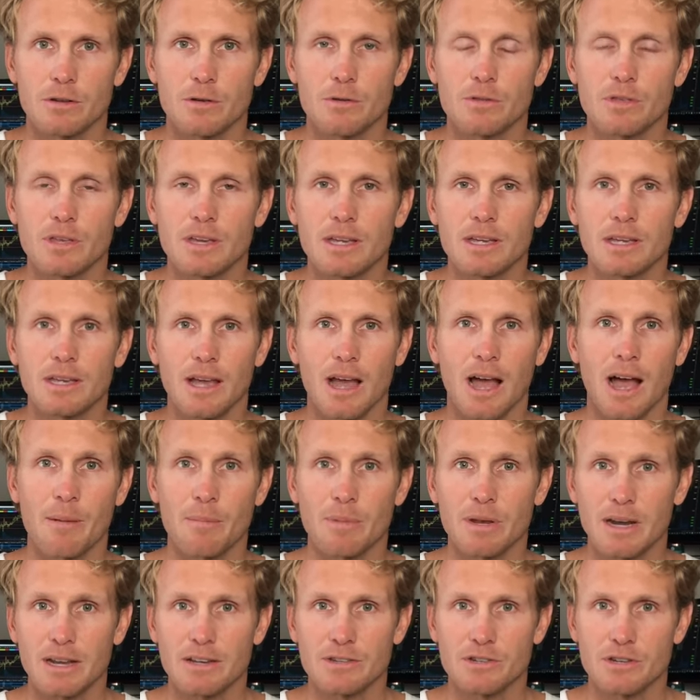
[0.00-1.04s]
You think
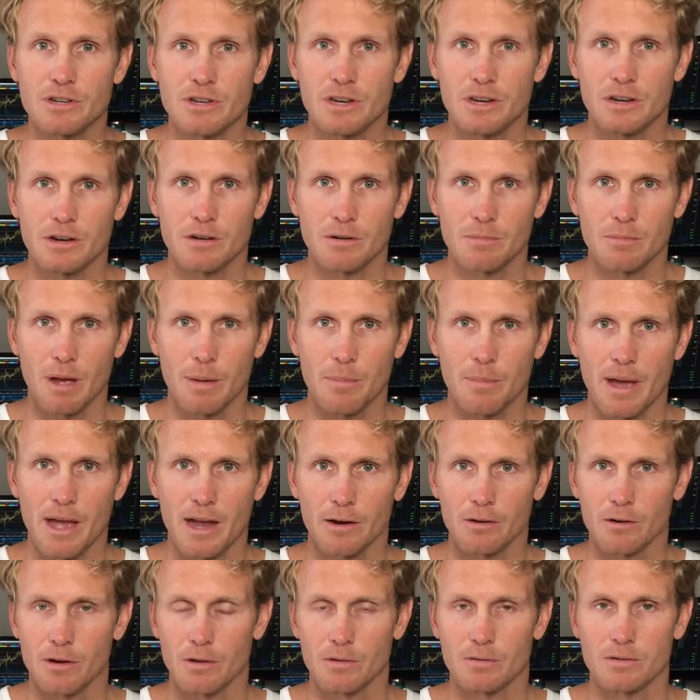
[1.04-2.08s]
I'm an engineer, my
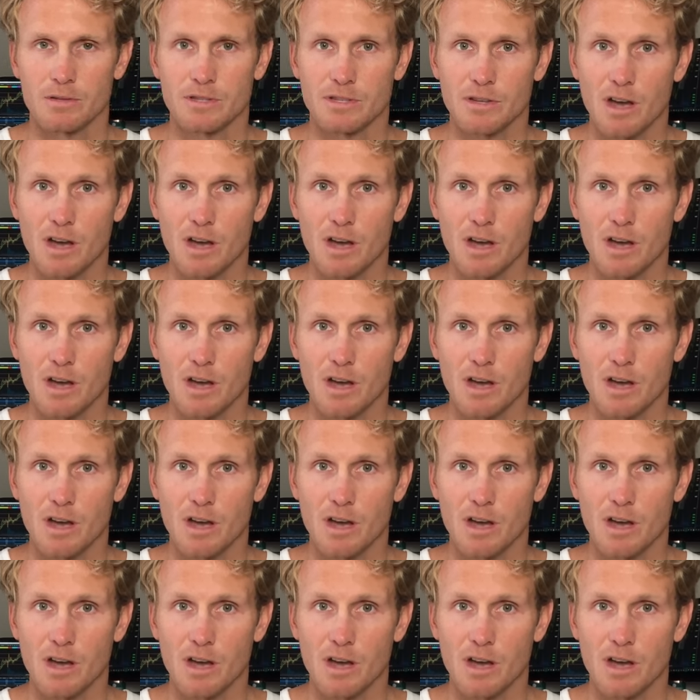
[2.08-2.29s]
background,